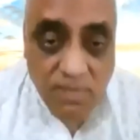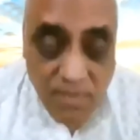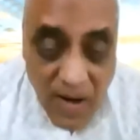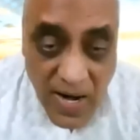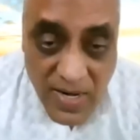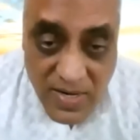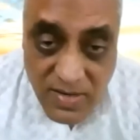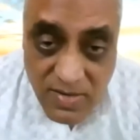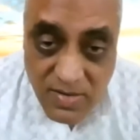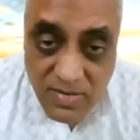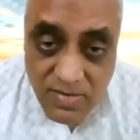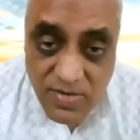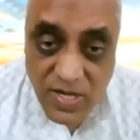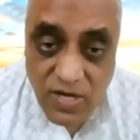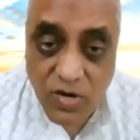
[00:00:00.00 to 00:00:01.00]
mind,
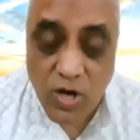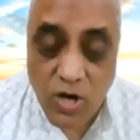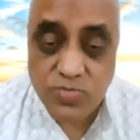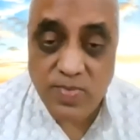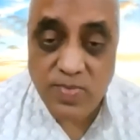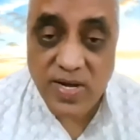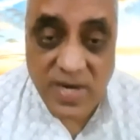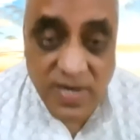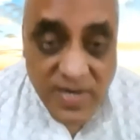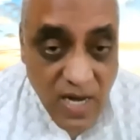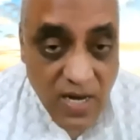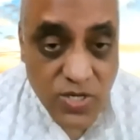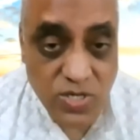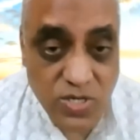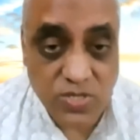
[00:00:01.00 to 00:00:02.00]
the cosmic
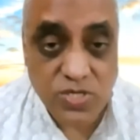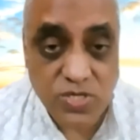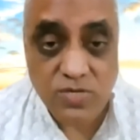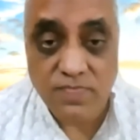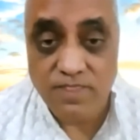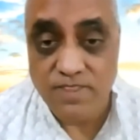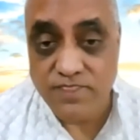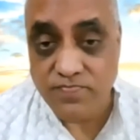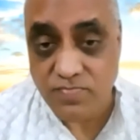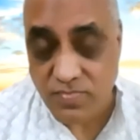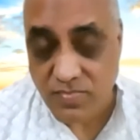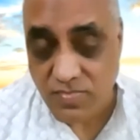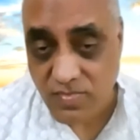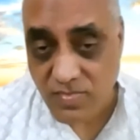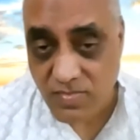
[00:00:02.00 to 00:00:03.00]
intelligence.
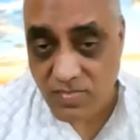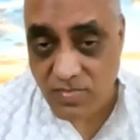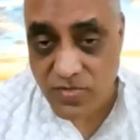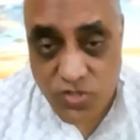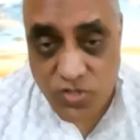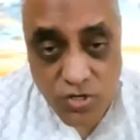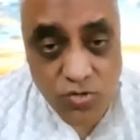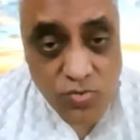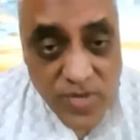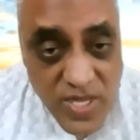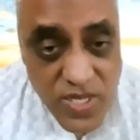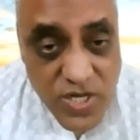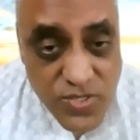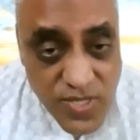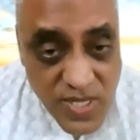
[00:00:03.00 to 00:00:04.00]
So you
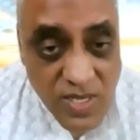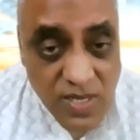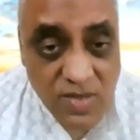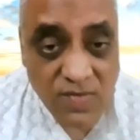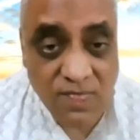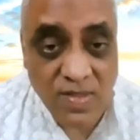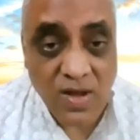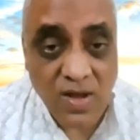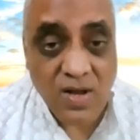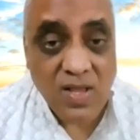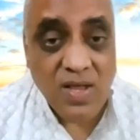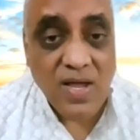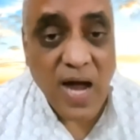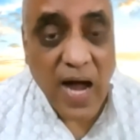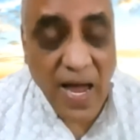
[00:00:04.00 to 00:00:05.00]
reach the
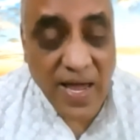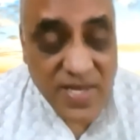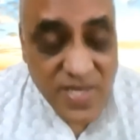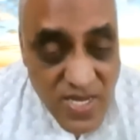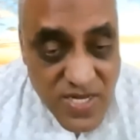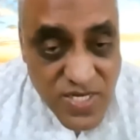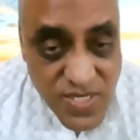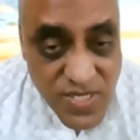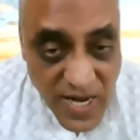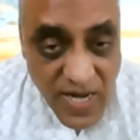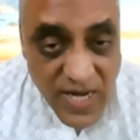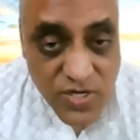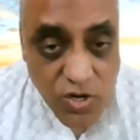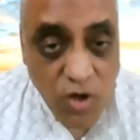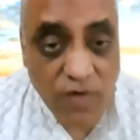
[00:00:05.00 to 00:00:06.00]
highest
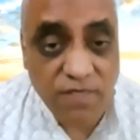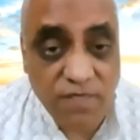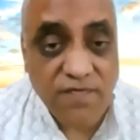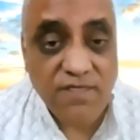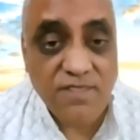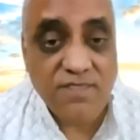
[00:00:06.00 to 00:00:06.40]
state of